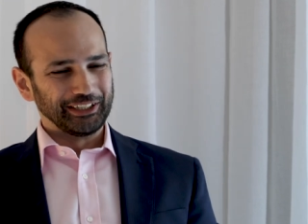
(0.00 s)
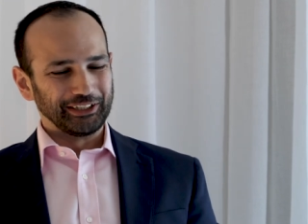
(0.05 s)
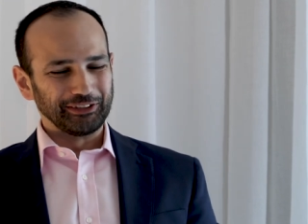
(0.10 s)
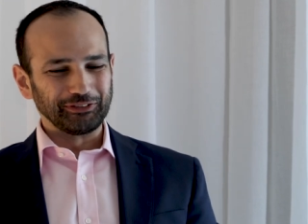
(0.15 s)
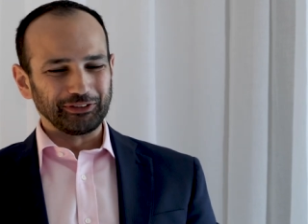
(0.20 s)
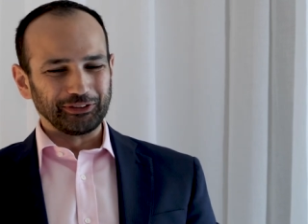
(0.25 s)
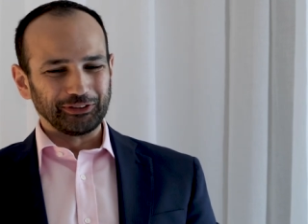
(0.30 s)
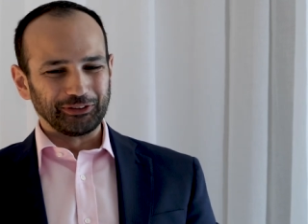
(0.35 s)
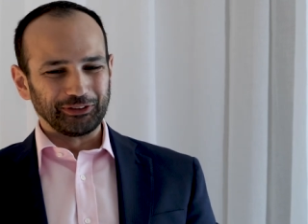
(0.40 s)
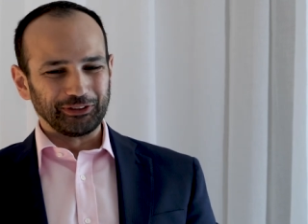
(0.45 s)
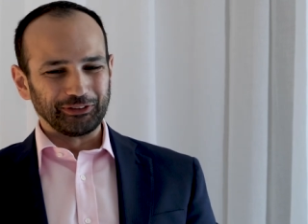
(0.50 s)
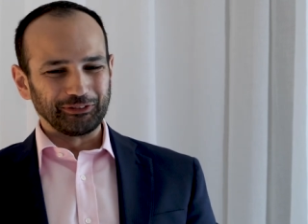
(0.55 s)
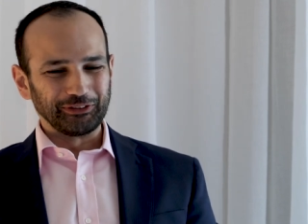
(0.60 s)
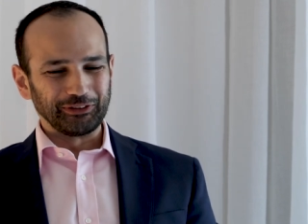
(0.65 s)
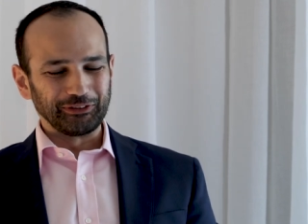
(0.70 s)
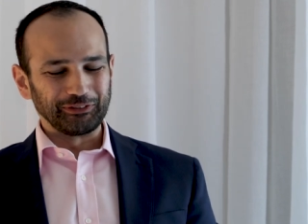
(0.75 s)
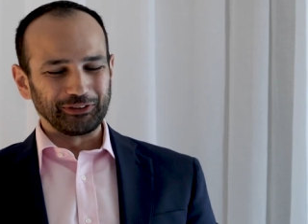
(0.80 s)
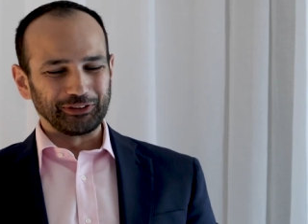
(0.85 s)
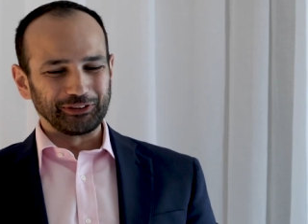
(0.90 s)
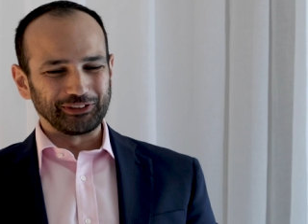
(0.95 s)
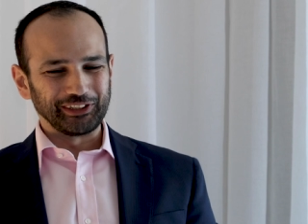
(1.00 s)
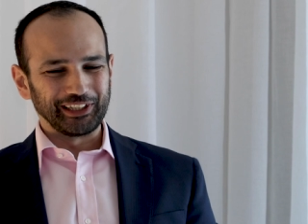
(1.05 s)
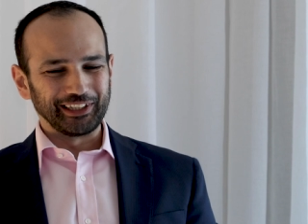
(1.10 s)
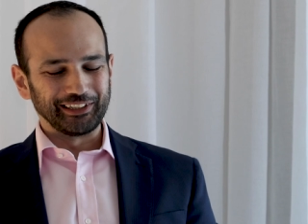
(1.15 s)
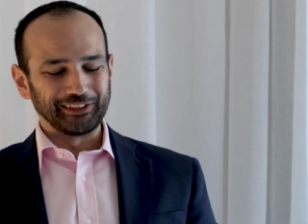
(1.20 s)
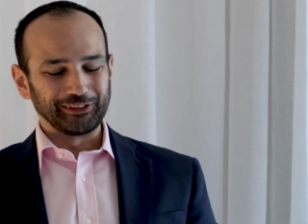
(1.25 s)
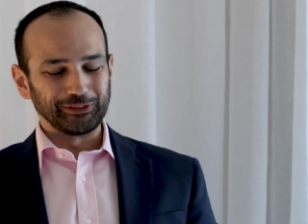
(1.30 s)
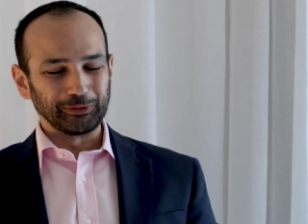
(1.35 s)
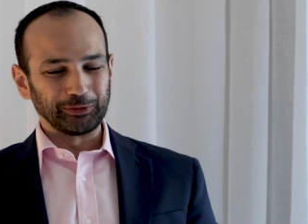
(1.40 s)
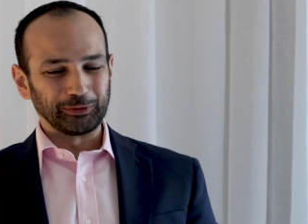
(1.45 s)
of your of, of your
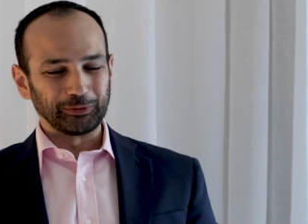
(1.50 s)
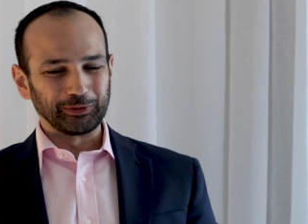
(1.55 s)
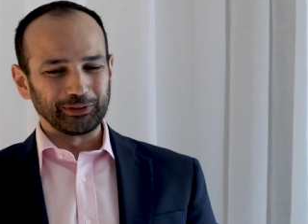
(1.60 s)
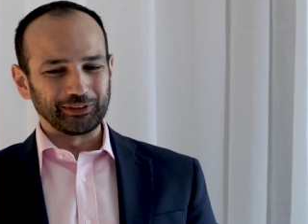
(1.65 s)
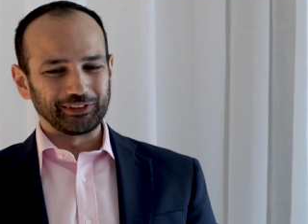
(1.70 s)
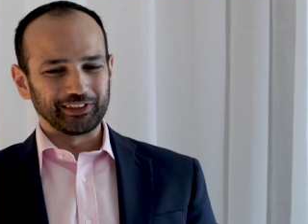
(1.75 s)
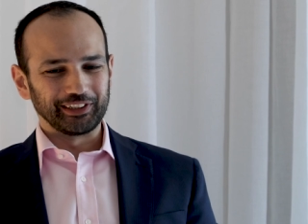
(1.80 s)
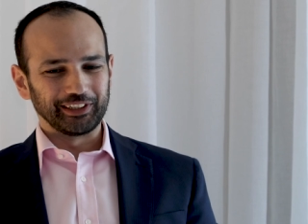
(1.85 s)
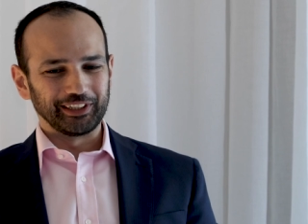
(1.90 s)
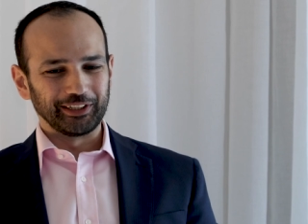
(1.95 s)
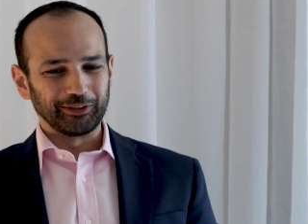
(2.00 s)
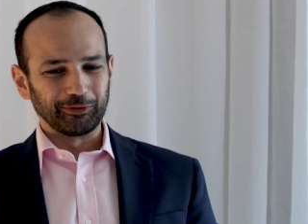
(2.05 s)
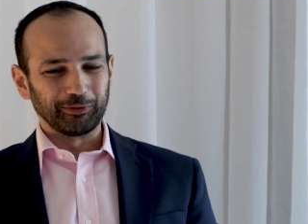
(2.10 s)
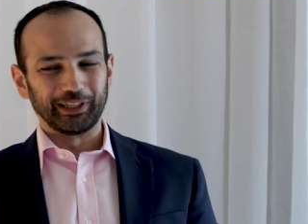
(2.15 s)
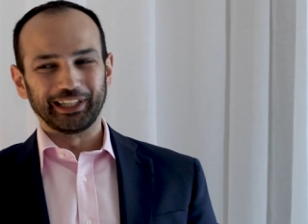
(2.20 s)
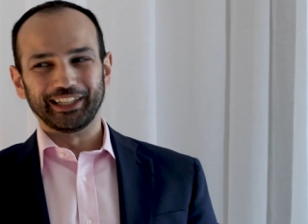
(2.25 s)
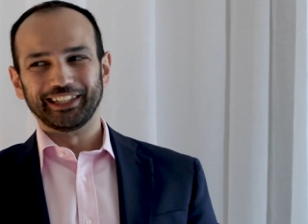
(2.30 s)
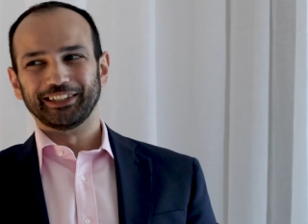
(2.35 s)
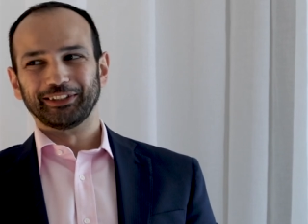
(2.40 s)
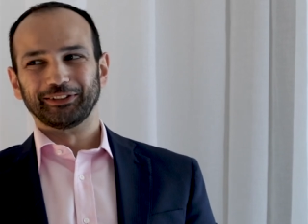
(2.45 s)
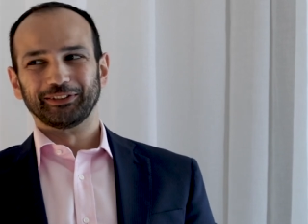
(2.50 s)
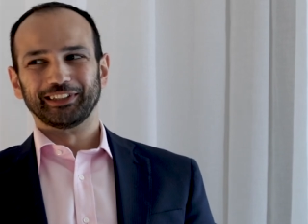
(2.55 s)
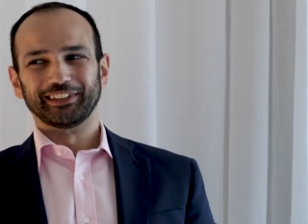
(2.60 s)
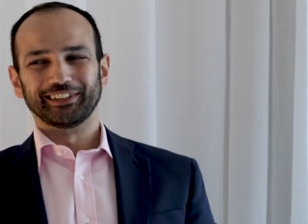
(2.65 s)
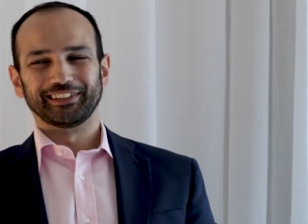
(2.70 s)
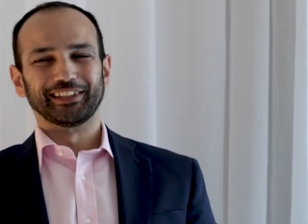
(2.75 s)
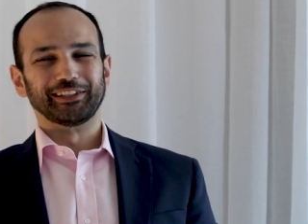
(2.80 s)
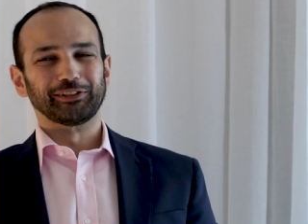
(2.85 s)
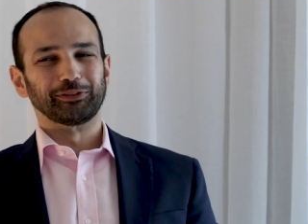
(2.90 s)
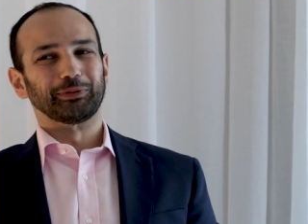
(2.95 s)
sentence, which was uh, why you know, in
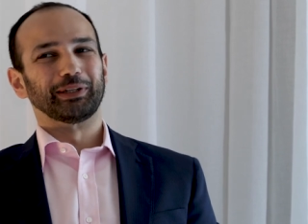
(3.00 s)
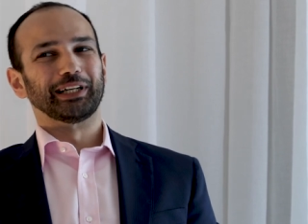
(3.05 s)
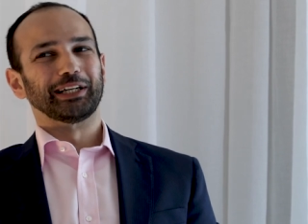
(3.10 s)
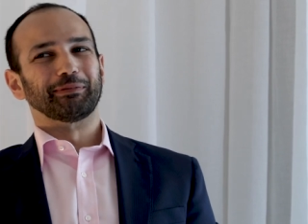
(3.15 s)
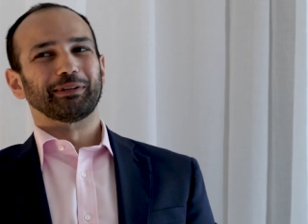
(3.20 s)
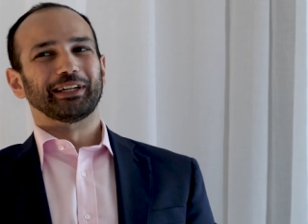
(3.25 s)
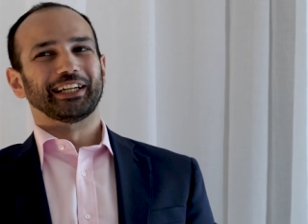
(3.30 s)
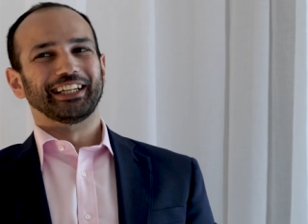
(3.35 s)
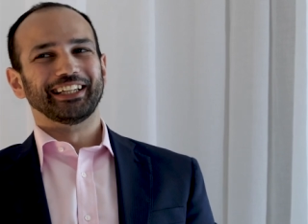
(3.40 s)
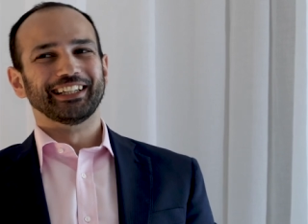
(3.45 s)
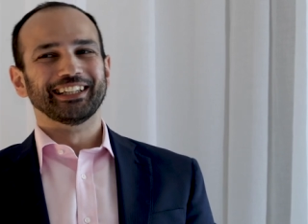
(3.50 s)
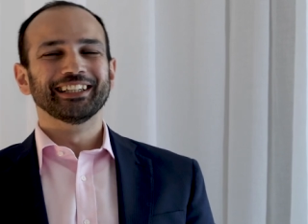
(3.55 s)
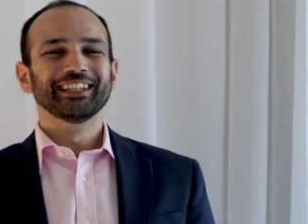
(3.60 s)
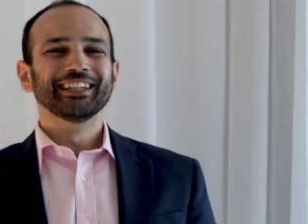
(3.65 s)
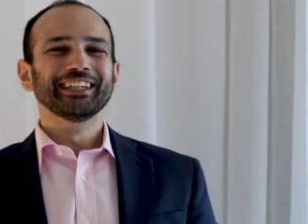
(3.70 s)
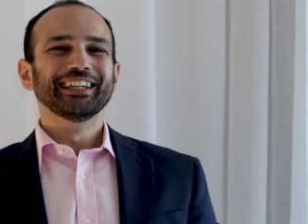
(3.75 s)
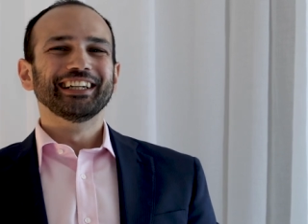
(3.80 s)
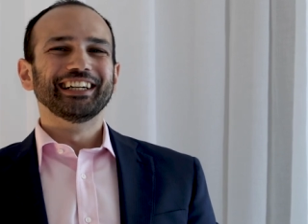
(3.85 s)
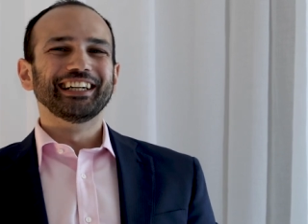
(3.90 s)
the sense, why am I here?